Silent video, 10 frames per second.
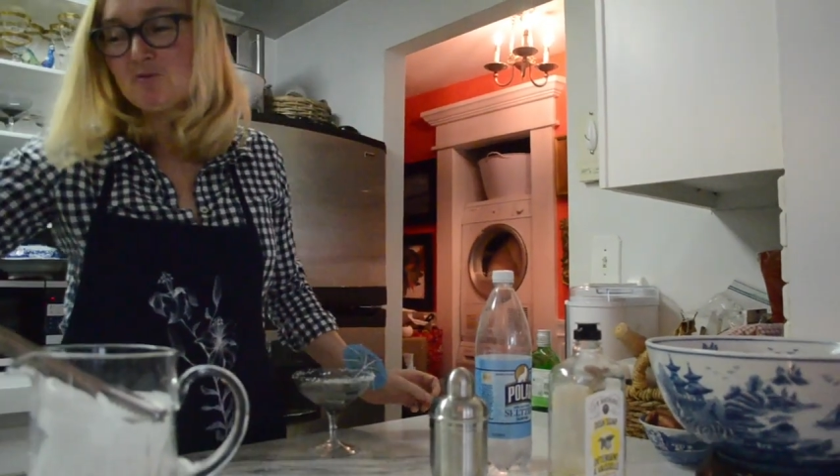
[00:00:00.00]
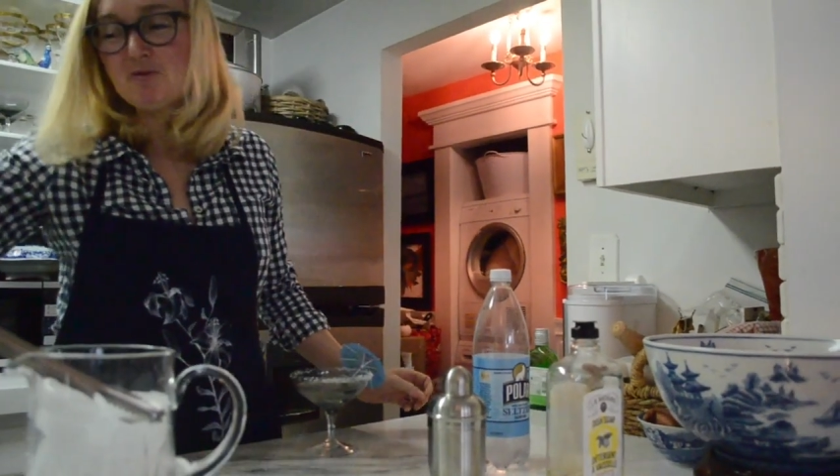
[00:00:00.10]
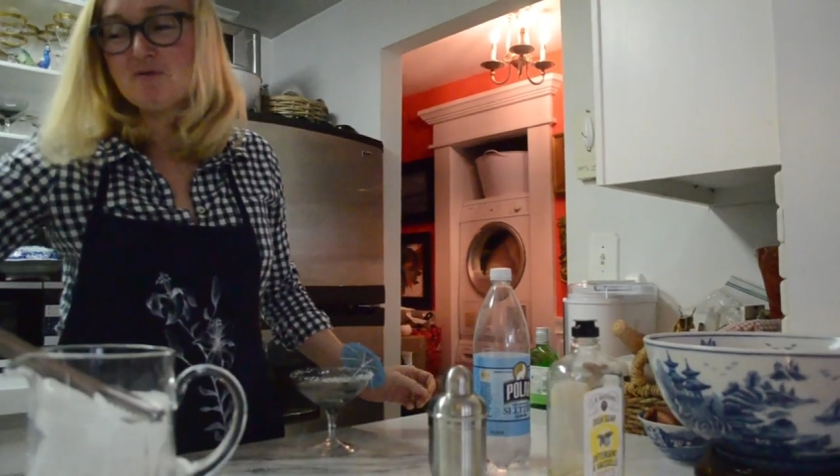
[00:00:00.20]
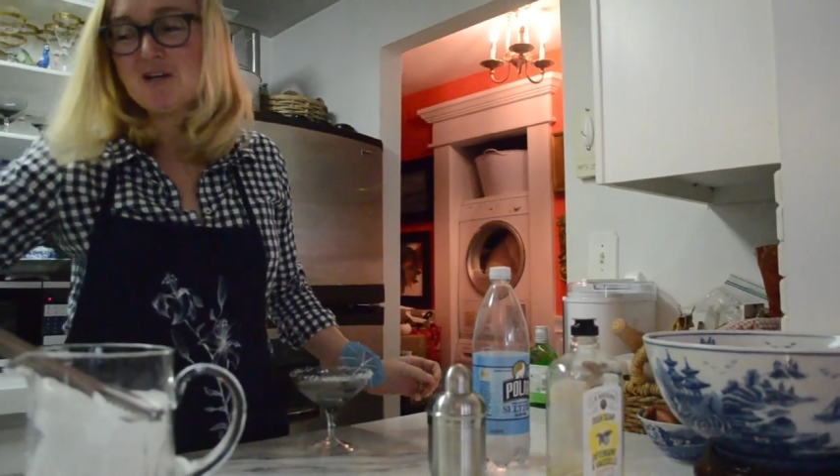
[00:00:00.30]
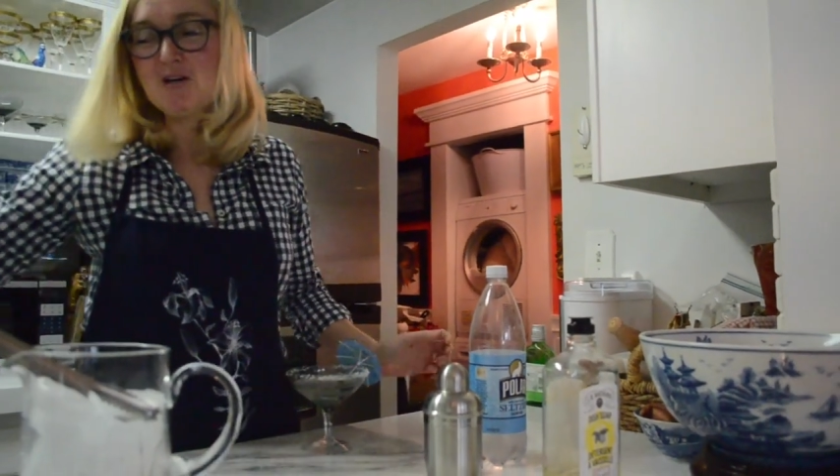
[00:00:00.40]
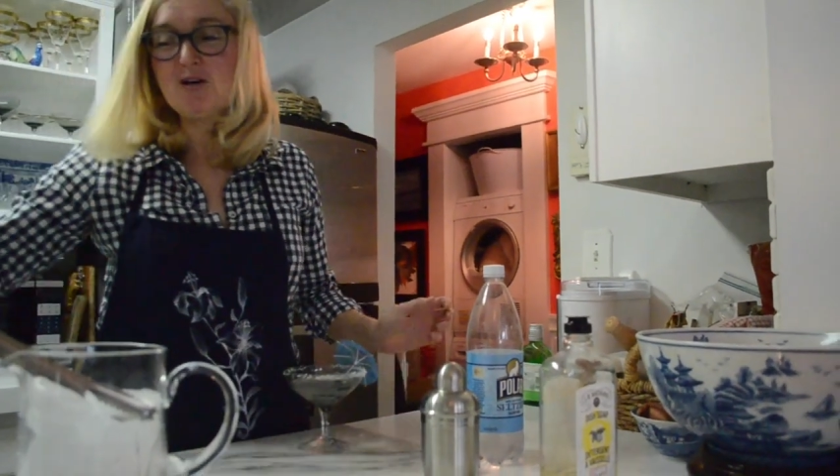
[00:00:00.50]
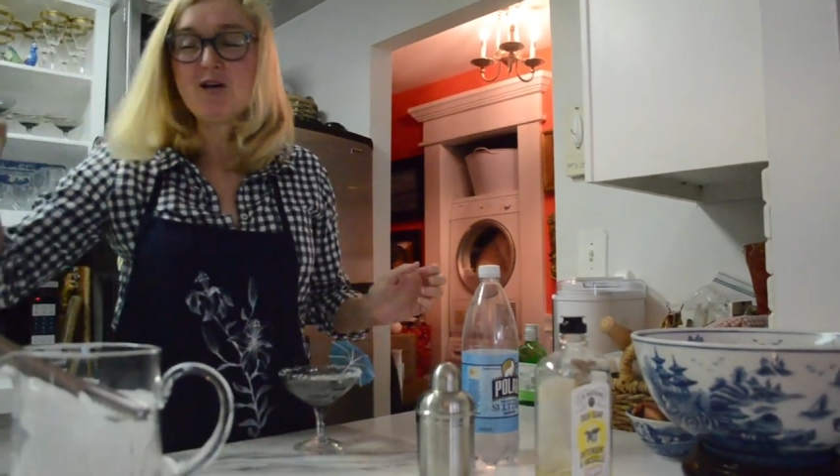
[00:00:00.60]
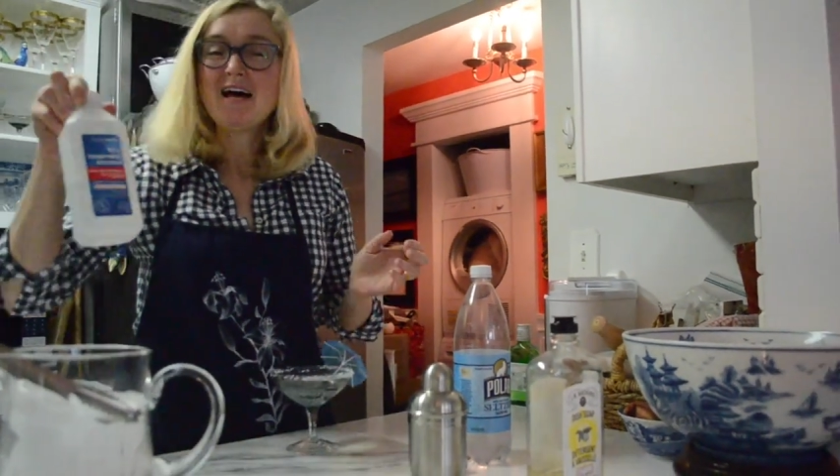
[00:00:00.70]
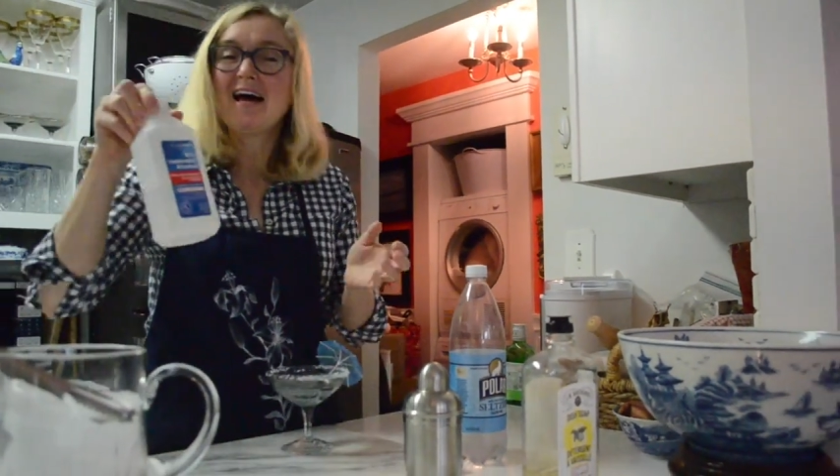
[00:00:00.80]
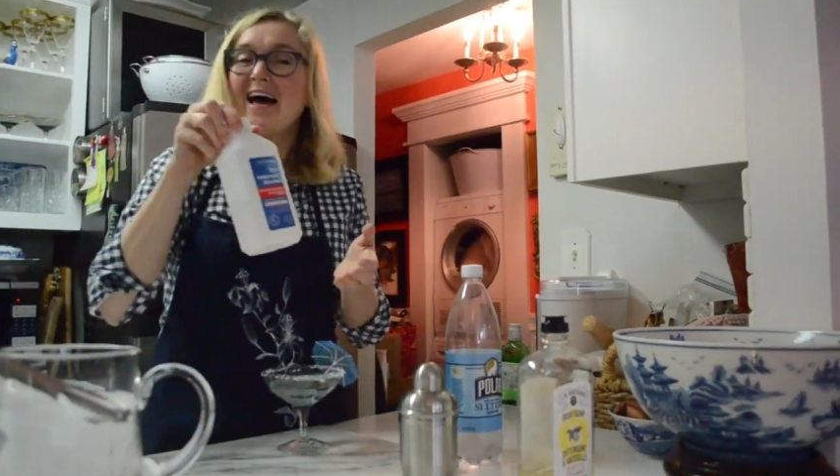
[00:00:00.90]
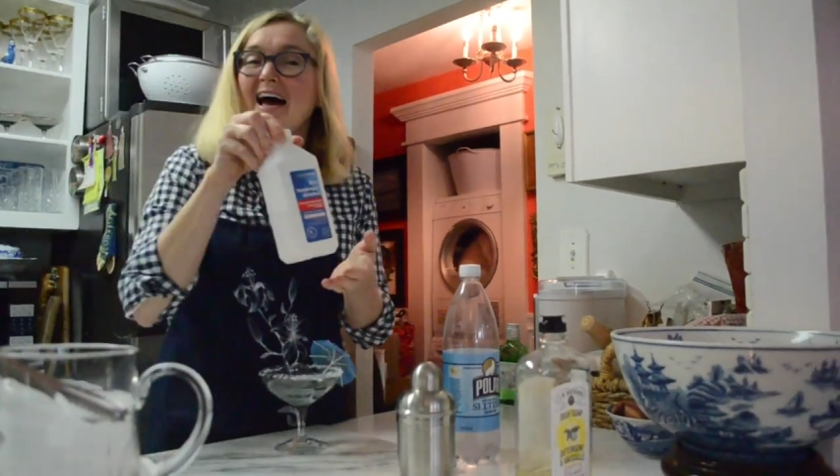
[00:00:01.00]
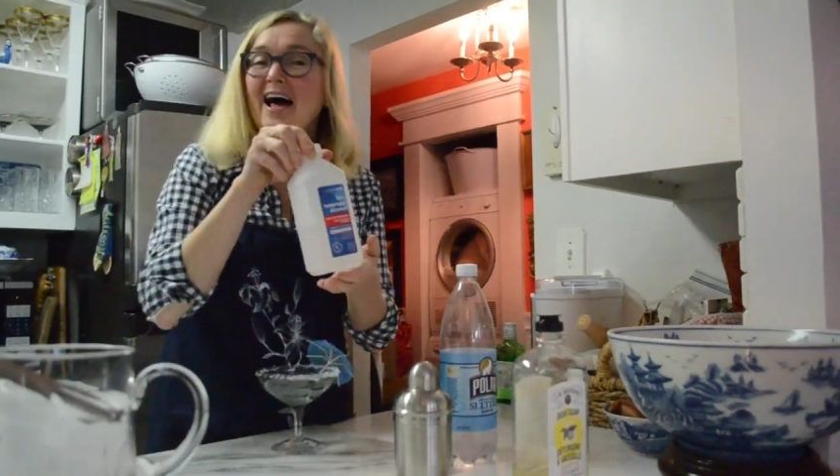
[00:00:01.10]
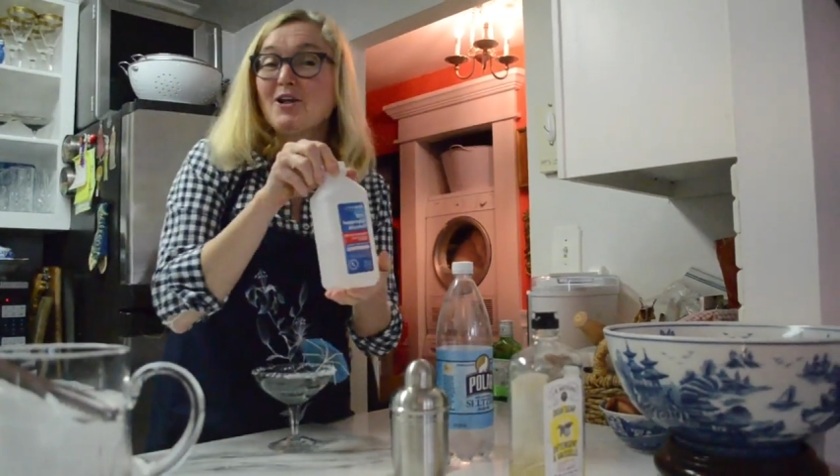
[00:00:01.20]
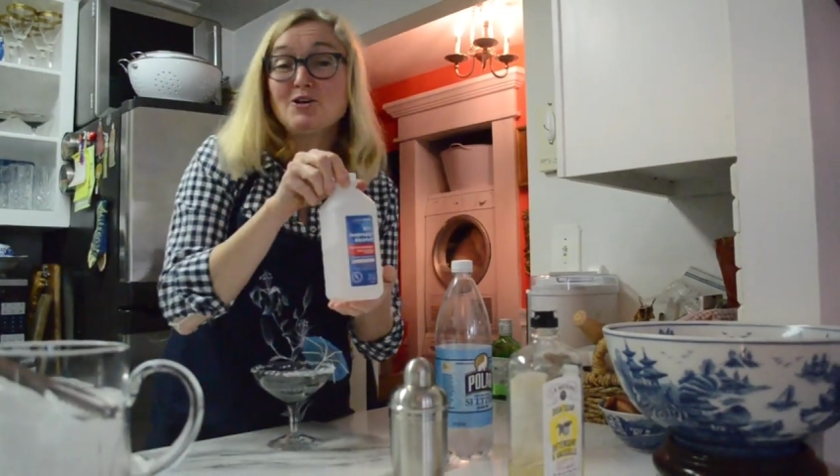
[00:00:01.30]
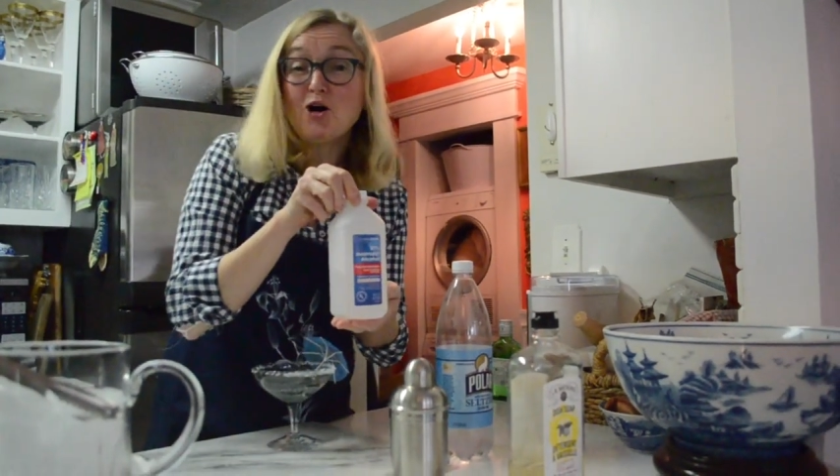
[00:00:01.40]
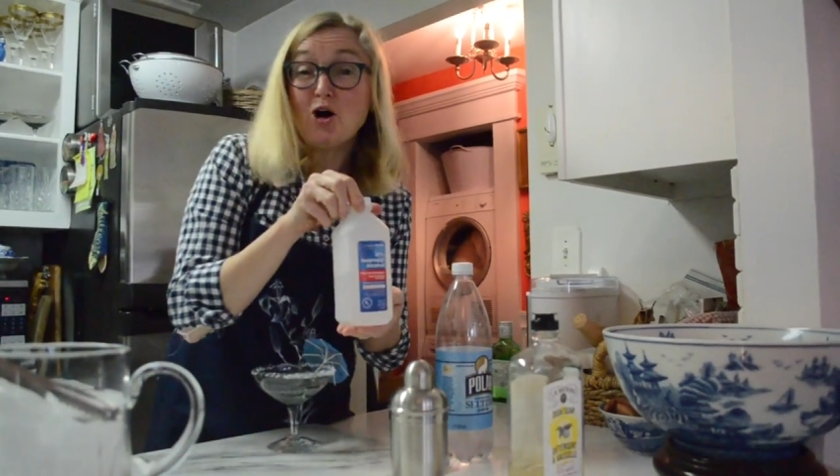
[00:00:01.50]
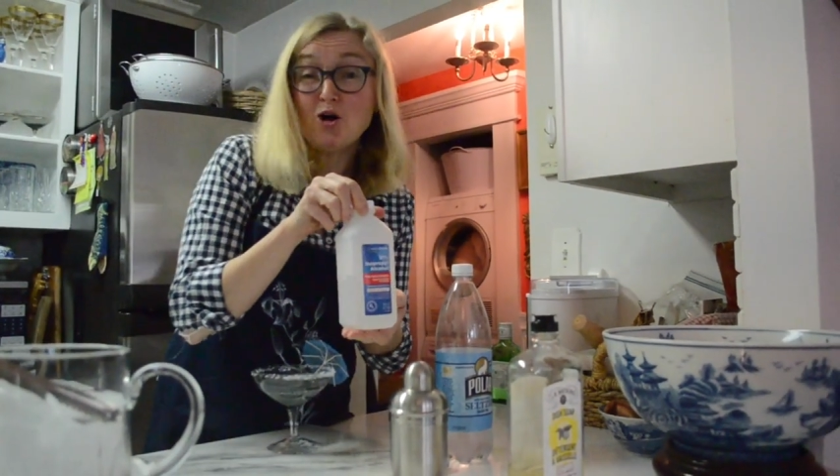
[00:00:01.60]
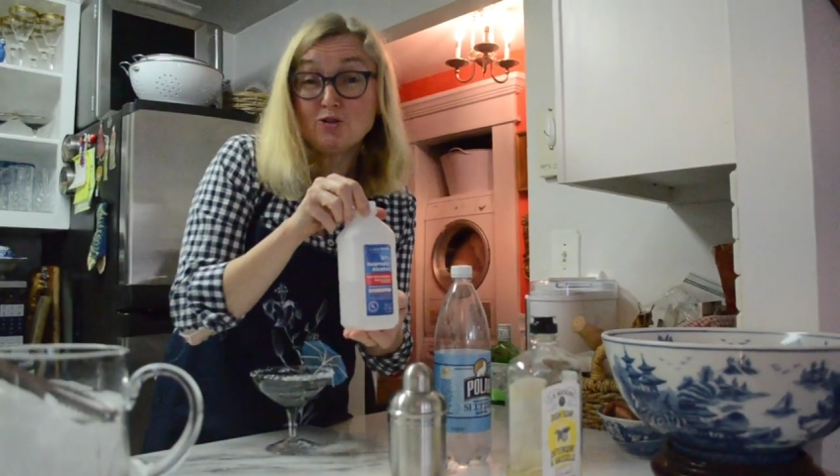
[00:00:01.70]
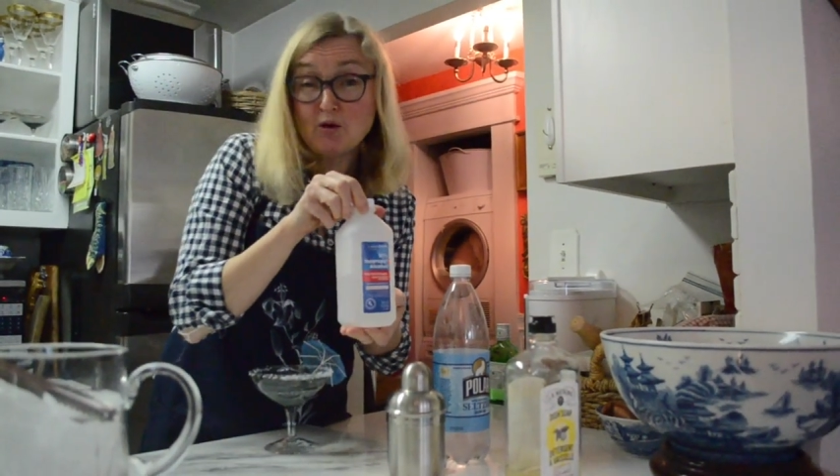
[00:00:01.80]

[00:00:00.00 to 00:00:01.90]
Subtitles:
will reveal alcohol's